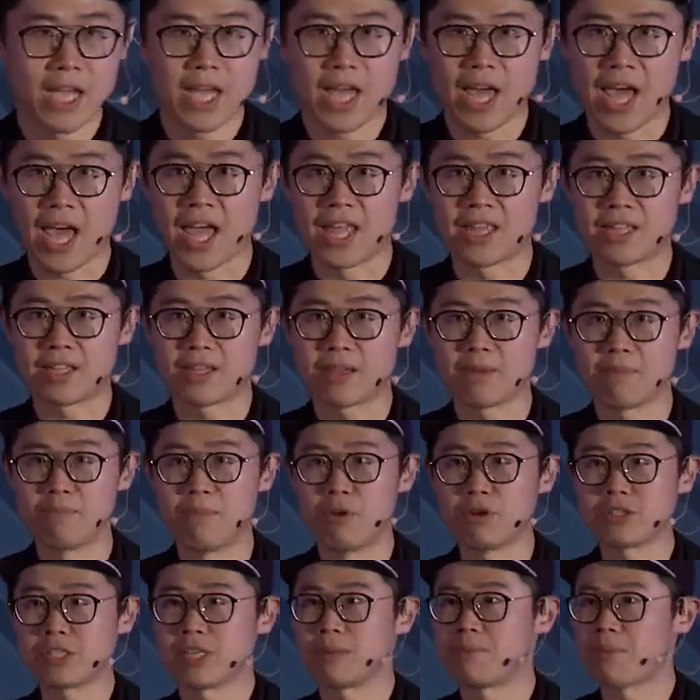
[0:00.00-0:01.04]
And
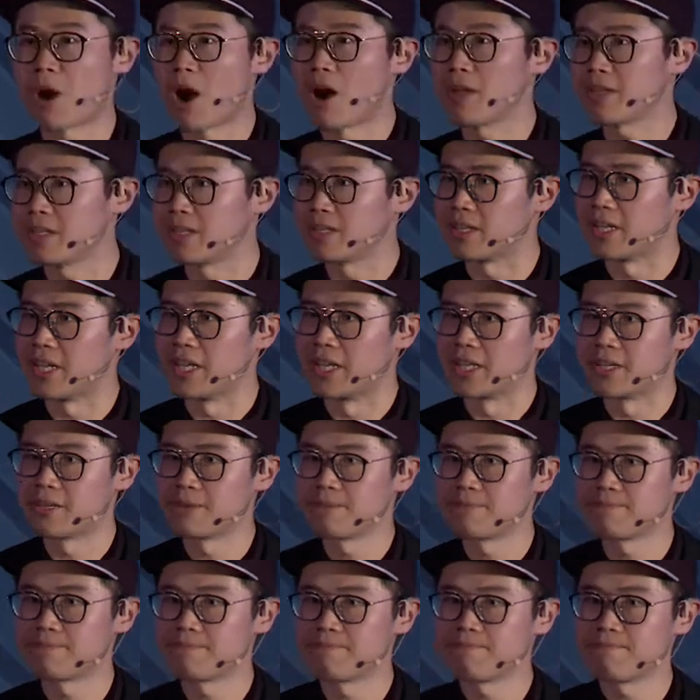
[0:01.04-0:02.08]
most importantly,
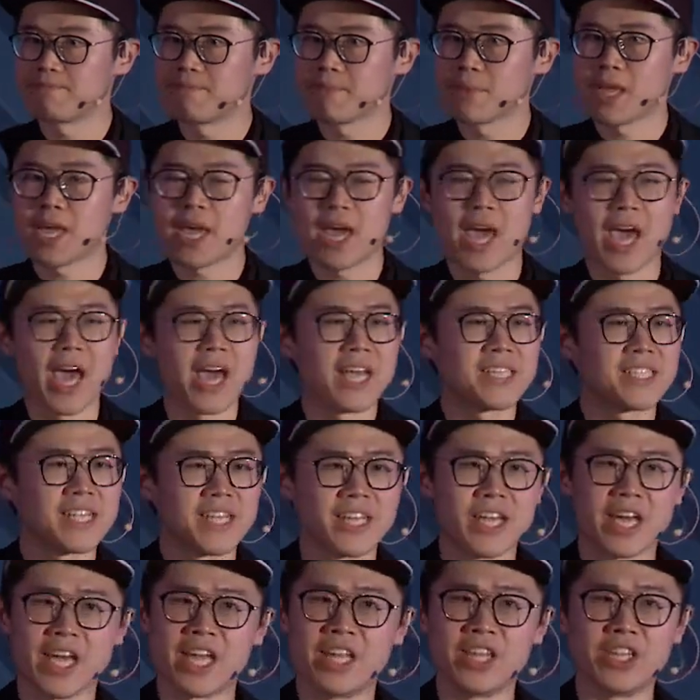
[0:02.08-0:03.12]
as
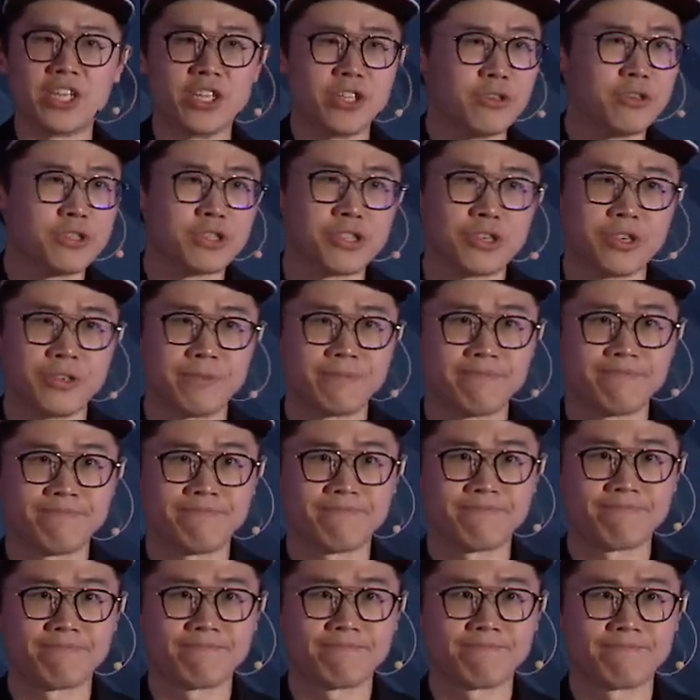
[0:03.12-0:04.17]
an end user,
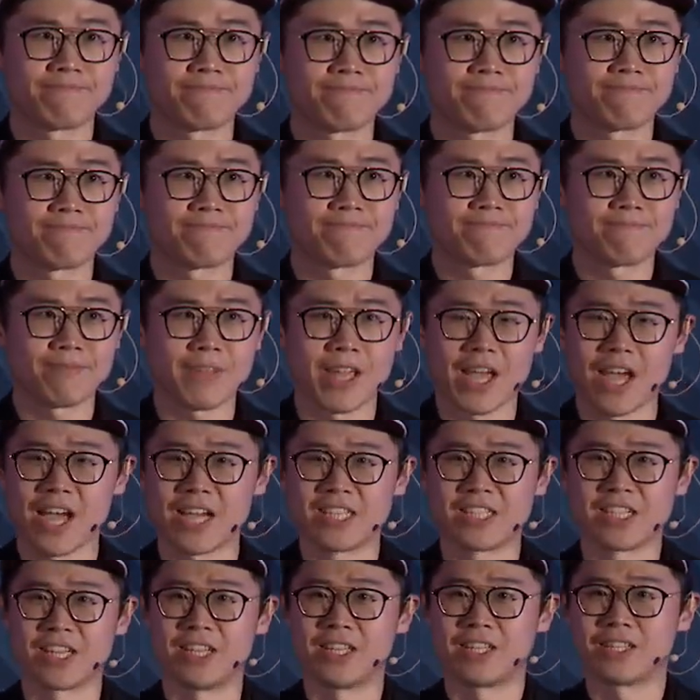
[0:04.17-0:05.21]

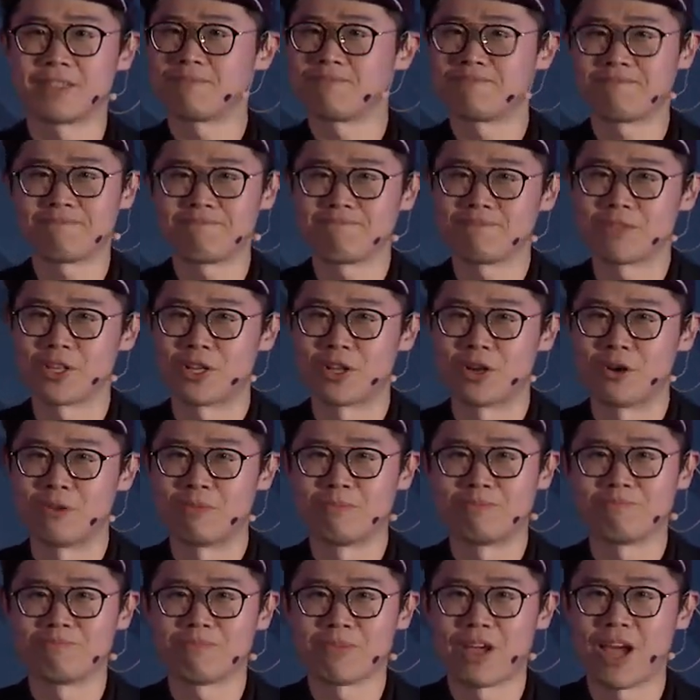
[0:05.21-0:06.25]
as a
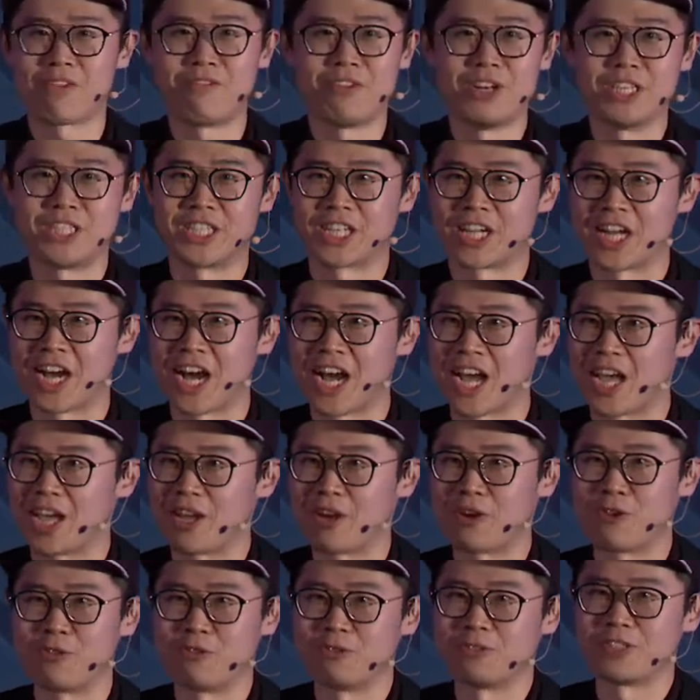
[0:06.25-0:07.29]
average guy
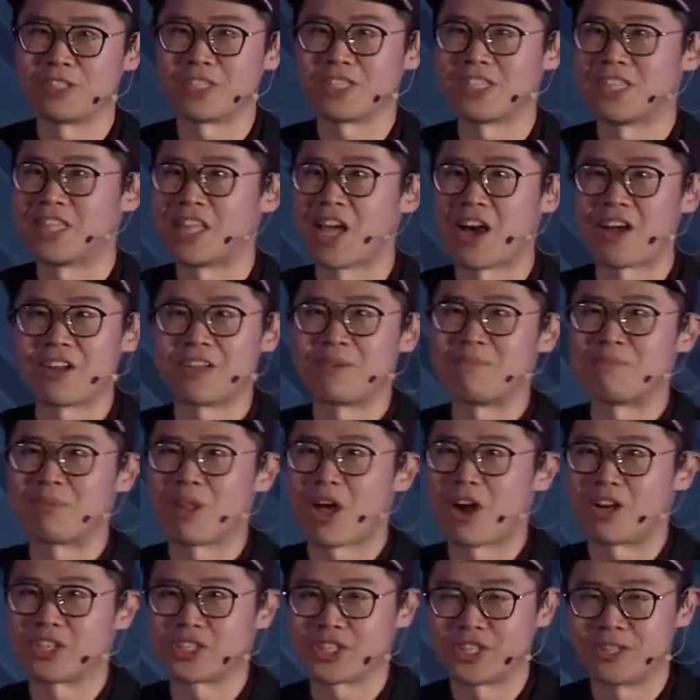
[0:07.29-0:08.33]
who's not in
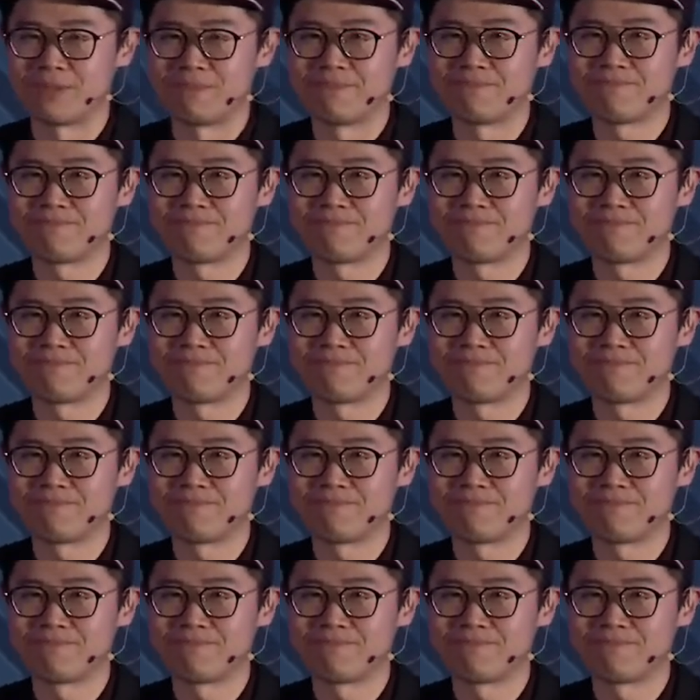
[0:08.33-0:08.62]
blockchain,